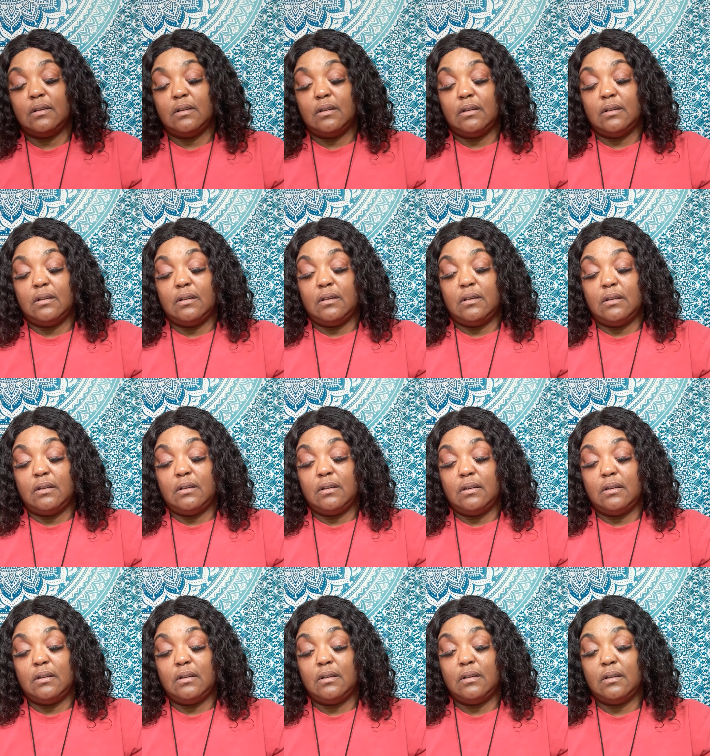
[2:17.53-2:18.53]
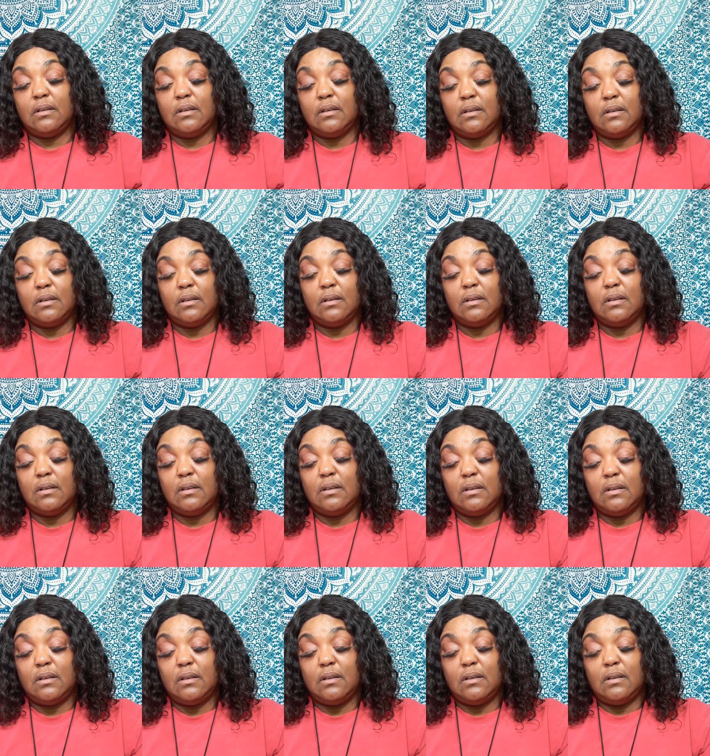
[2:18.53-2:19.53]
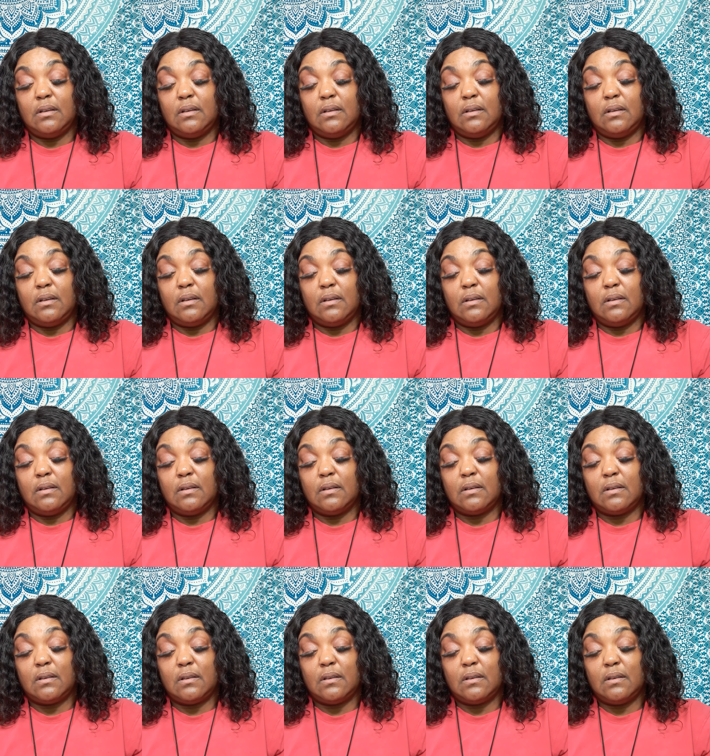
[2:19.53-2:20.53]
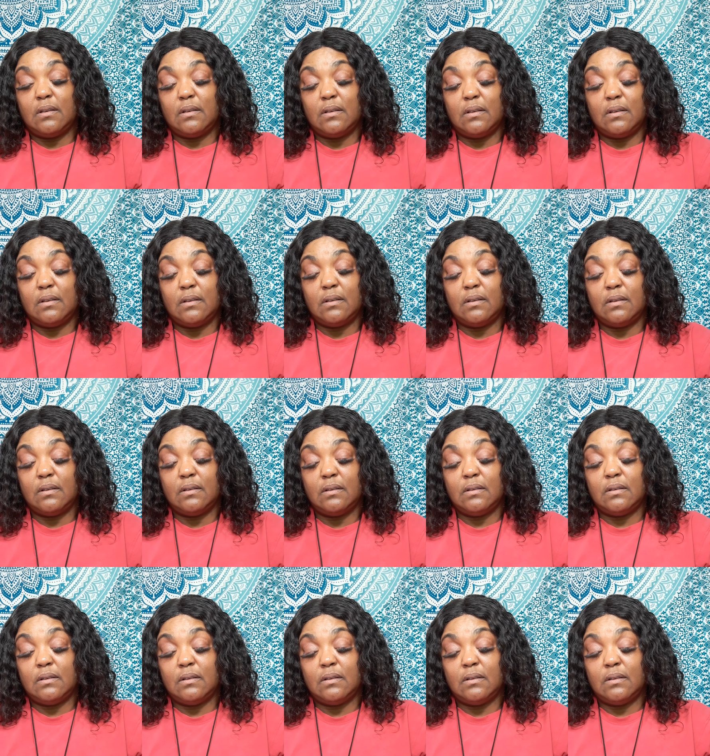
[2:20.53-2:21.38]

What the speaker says: [no speech]